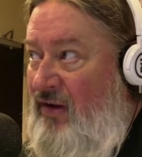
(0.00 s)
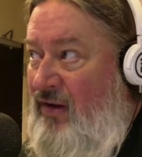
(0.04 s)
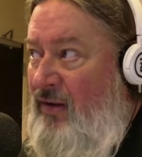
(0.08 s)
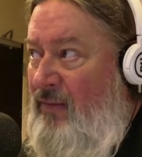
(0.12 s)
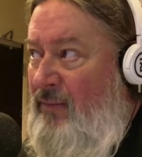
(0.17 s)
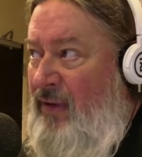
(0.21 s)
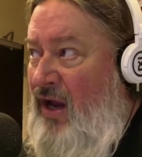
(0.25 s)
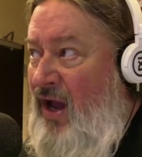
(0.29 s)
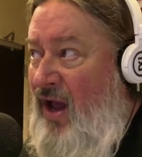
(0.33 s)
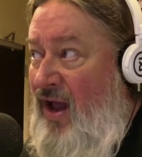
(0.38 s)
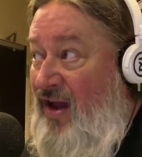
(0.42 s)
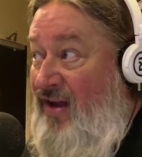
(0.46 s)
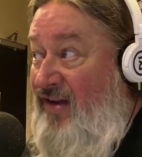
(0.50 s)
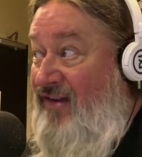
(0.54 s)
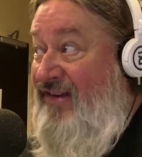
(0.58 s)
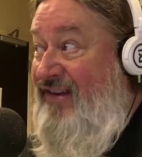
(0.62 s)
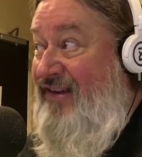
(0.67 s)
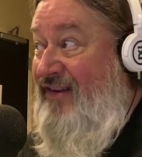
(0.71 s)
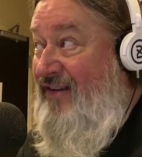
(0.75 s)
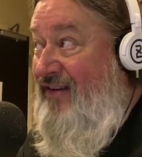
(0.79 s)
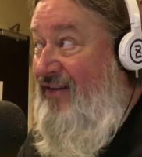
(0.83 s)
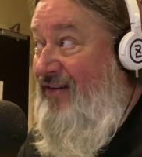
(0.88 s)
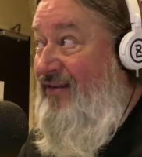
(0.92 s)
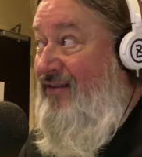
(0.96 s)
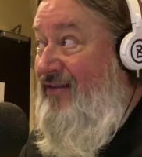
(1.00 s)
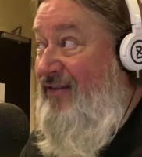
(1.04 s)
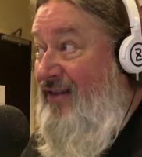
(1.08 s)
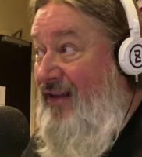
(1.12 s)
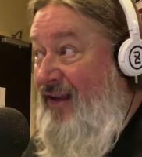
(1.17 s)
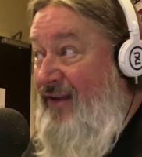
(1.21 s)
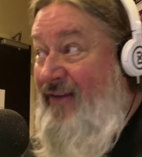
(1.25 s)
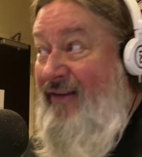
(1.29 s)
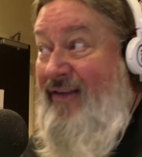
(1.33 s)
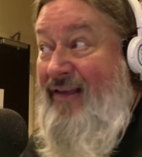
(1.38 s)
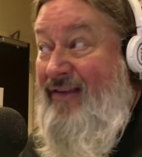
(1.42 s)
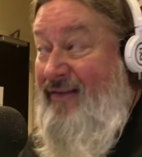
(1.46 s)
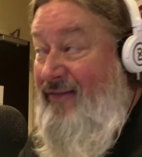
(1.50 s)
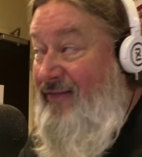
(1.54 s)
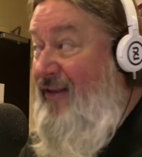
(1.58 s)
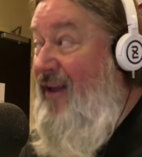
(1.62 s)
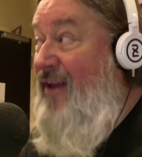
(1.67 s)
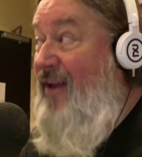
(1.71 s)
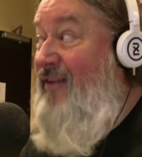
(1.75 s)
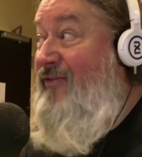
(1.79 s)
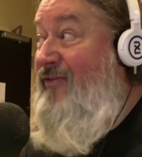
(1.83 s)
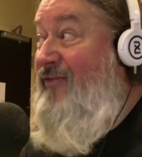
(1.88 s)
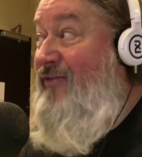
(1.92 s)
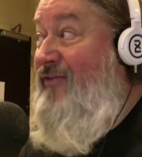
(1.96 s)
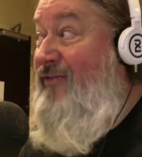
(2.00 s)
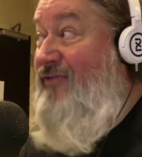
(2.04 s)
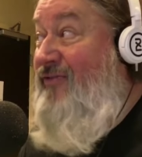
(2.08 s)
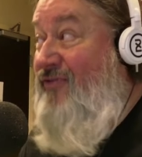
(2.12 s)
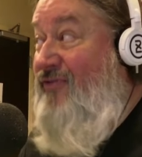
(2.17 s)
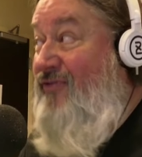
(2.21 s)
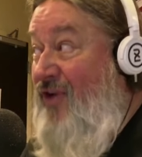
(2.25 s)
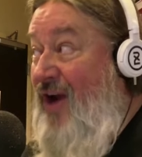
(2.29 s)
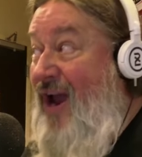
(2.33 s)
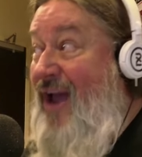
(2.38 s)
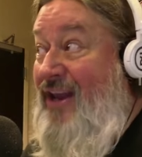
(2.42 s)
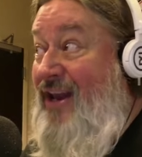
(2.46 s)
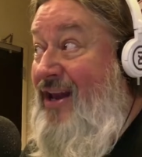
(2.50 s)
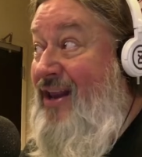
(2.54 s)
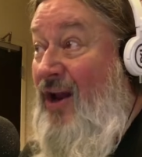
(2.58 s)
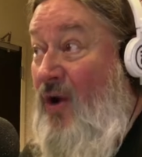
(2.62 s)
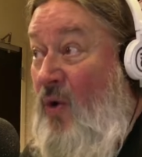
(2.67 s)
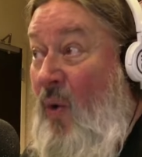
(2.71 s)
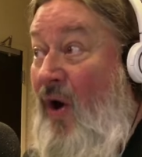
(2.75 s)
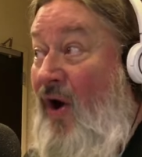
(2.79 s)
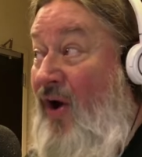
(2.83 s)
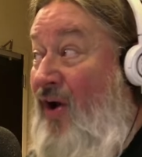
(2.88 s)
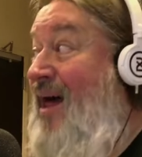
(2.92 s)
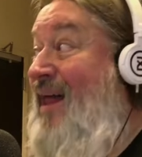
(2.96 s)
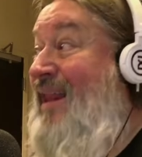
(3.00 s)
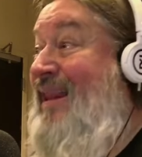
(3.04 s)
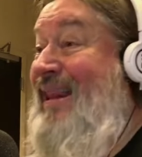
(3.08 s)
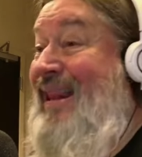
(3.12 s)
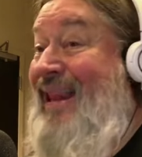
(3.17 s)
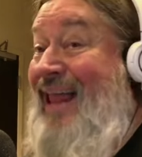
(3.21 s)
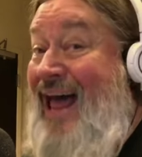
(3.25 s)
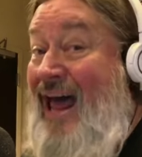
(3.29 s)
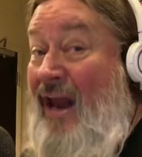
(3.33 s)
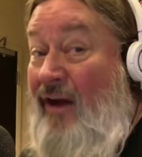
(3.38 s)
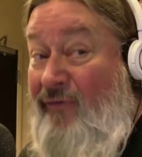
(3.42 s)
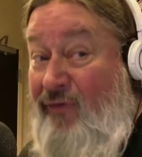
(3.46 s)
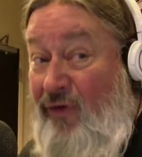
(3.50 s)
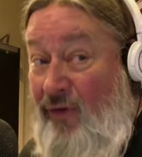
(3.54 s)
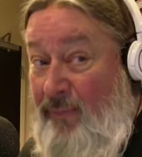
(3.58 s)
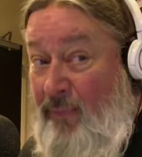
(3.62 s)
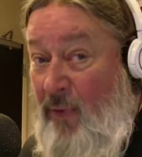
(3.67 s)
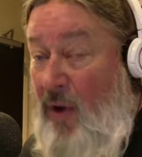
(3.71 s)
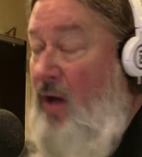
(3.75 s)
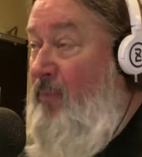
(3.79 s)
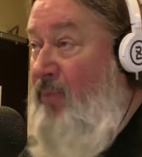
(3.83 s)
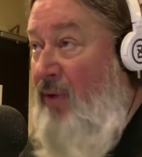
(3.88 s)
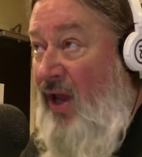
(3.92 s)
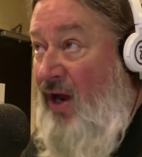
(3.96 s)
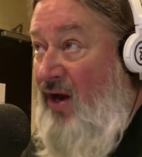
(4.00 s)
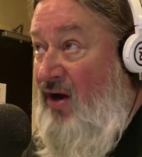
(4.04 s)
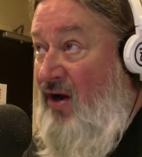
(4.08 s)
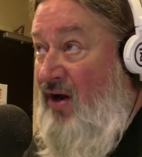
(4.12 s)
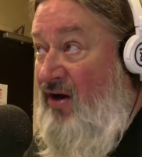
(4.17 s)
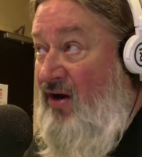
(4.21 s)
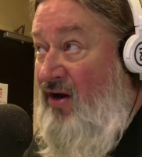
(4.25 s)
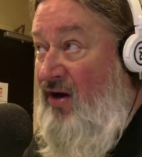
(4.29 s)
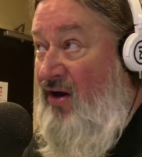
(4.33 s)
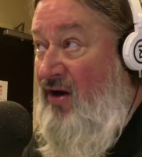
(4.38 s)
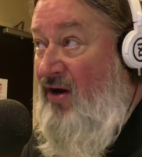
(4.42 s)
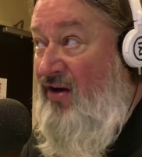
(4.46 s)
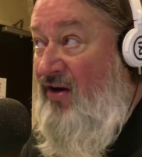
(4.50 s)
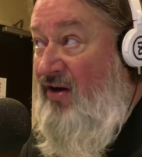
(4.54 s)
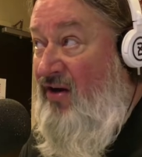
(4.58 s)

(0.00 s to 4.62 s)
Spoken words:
Because They've drafted and acquired a lot of football players,